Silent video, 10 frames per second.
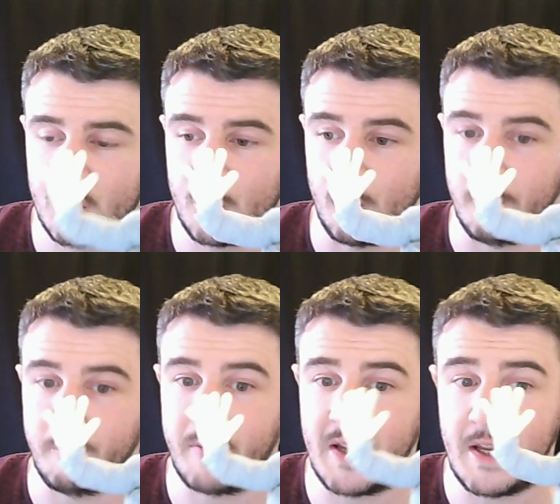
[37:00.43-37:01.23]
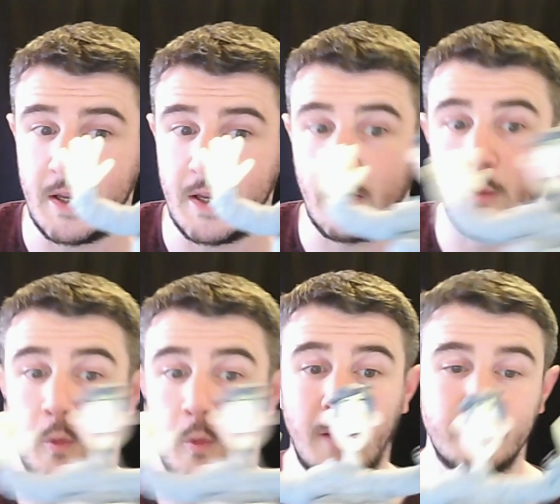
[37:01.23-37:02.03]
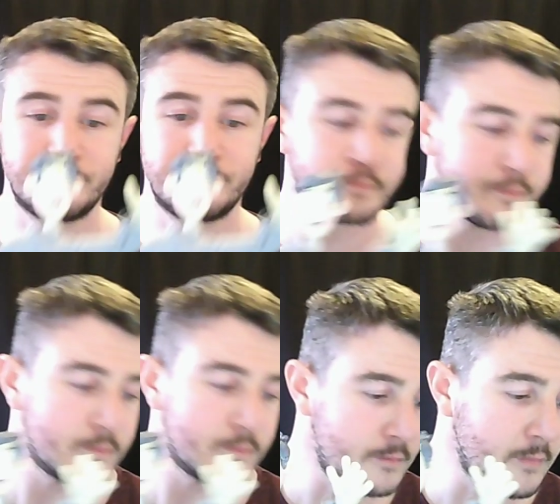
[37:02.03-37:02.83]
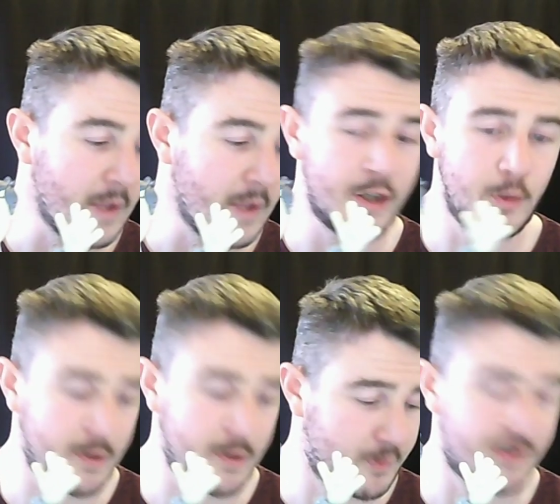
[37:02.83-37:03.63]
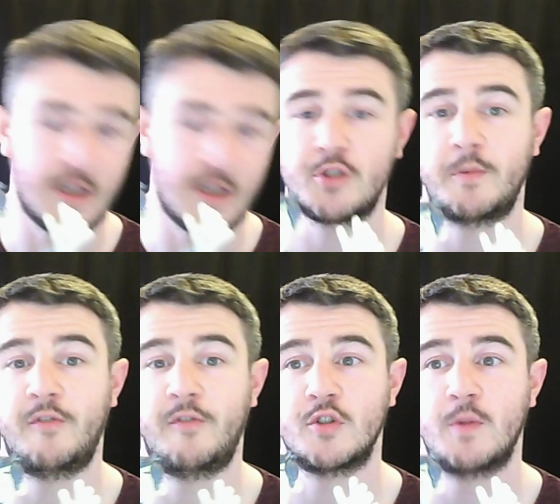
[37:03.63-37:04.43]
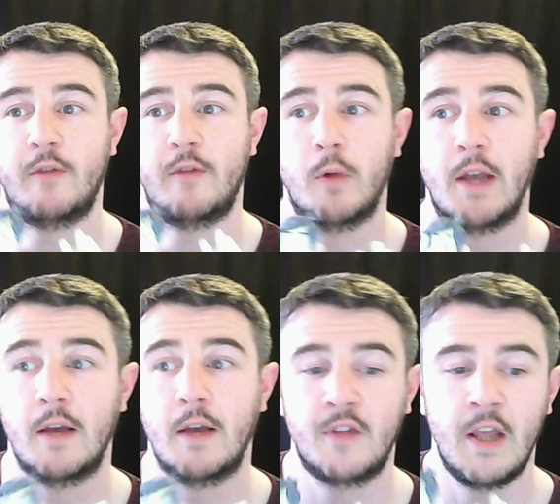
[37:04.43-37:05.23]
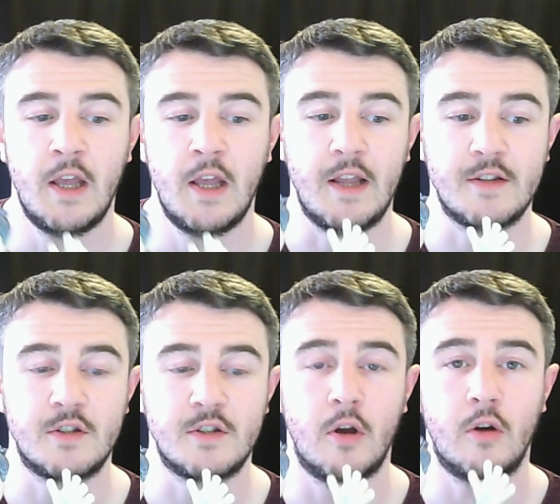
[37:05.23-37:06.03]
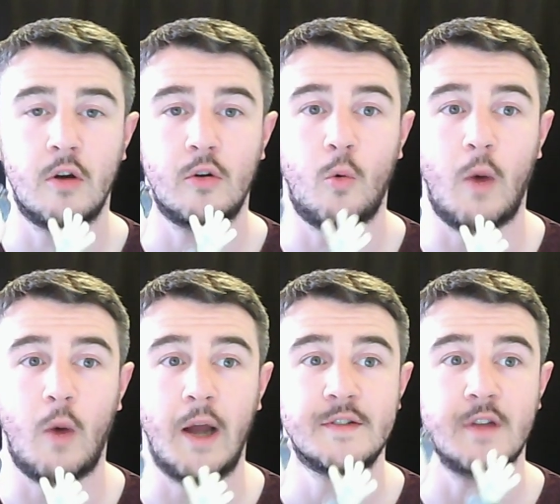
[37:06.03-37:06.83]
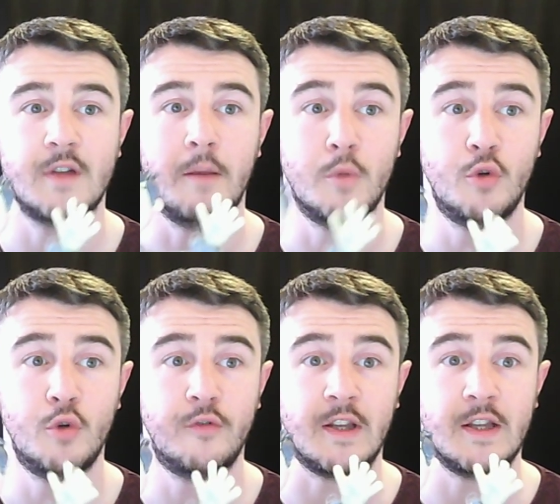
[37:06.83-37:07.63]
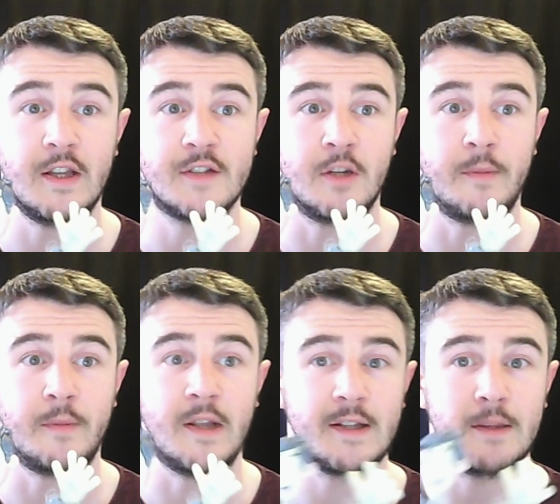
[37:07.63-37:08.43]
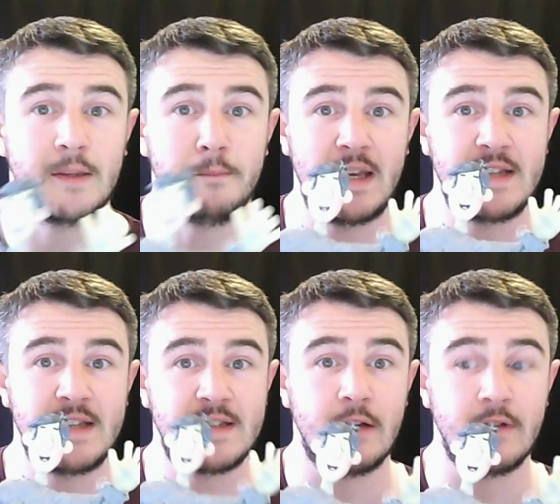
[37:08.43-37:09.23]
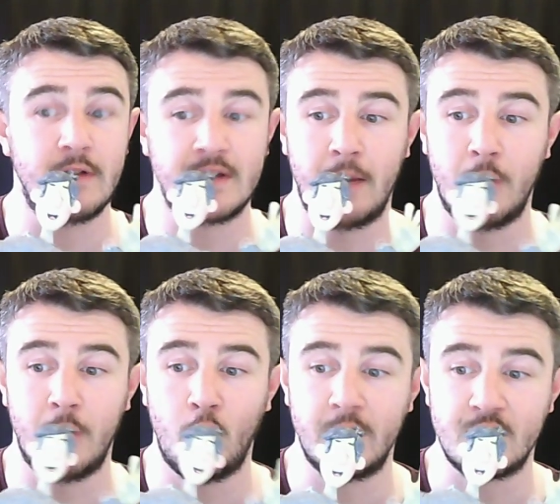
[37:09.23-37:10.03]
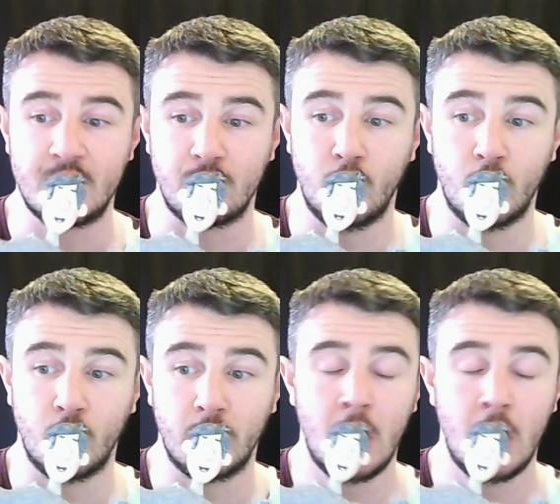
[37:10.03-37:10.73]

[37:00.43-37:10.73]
to be? Well, Edu, as I was saying just before to everyone else, it's not quite a movie. It's going to be a little mini-series that I'm hoping to run